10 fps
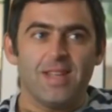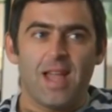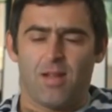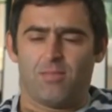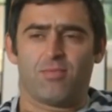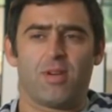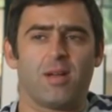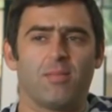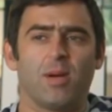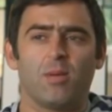Yeah, a
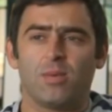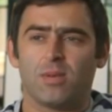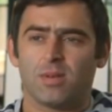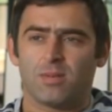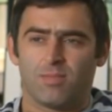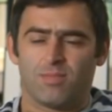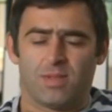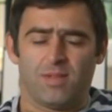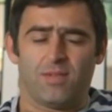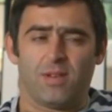proud moment,
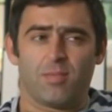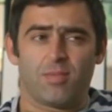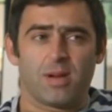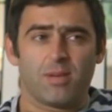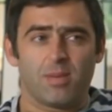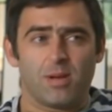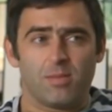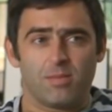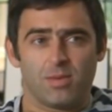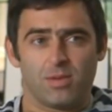definitely a proud
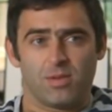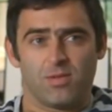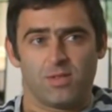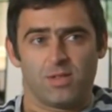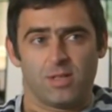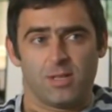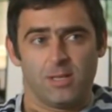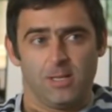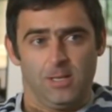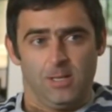moment, because obviously,